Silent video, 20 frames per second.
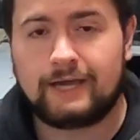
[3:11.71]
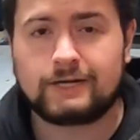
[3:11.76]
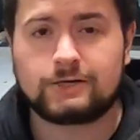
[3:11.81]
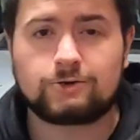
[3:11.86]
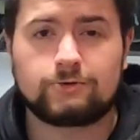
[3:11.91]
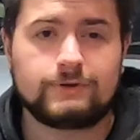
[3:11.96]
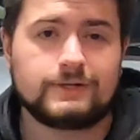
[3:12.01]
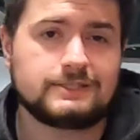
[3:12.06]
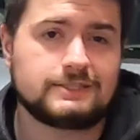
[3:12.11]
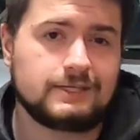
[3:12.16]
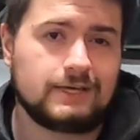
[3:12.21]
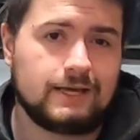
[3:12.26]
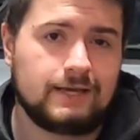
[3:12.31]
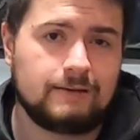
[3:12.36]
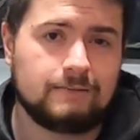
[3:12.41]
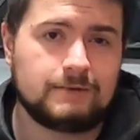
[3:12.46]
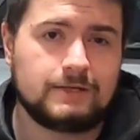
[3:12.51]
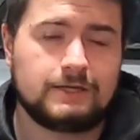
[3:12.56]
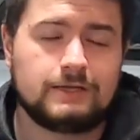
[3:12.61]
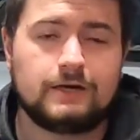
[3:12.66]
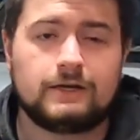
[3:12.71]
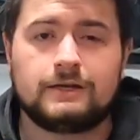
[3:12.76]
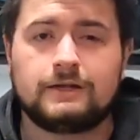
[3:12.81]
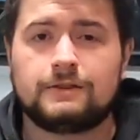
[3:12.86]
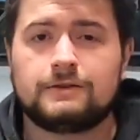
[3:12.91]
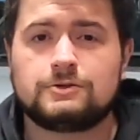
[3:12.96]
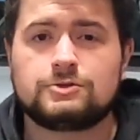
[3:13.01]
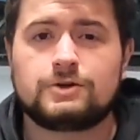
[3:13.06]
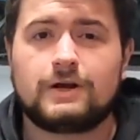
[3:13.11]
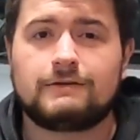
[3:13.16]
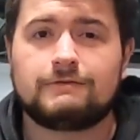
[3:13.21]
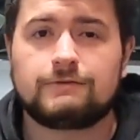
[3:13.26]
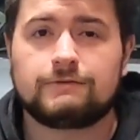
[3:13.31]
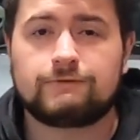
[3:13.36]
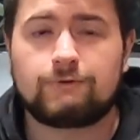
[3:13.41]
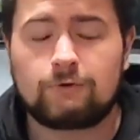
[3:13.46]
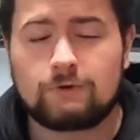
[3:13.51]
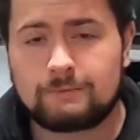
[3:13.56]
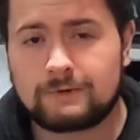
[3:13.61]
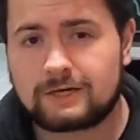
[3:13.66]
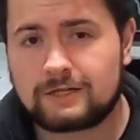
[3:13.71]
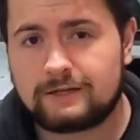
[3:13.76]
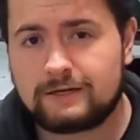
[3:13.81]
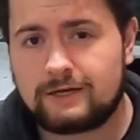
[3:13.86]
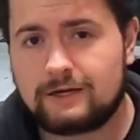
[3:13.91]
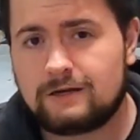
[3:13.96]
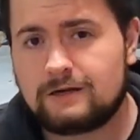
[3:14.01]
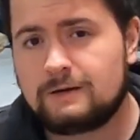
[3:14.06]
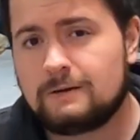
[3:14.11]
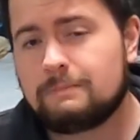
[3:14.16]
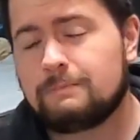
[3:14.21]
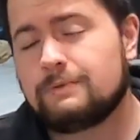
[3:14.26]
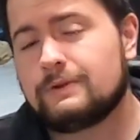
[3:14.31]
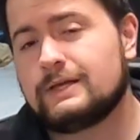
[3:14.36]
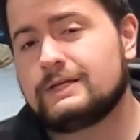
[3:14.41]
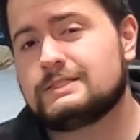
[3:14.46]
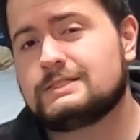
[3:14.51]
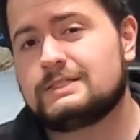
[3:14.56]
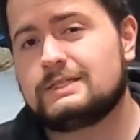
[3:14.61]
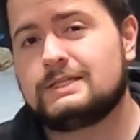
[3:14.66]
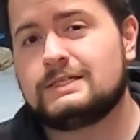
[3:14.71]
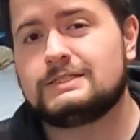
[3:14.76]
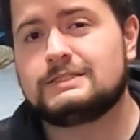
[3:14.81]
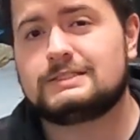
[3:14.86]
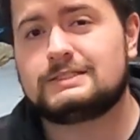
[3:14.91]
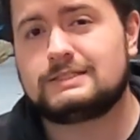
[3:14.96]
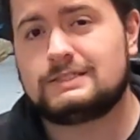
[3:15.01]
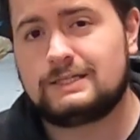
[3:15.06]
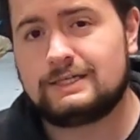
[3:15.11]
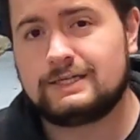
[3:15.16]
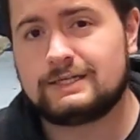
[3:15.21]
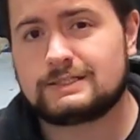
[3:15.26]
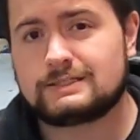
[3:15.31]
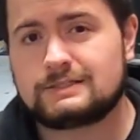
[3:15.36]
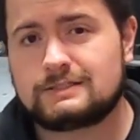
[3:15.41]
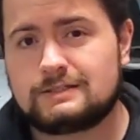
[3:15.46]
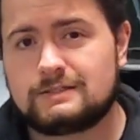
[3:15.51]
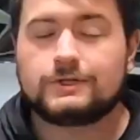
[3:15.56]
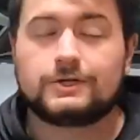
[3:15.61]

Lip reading: and Chris Amon, another driver for McLaren, placed in sixth.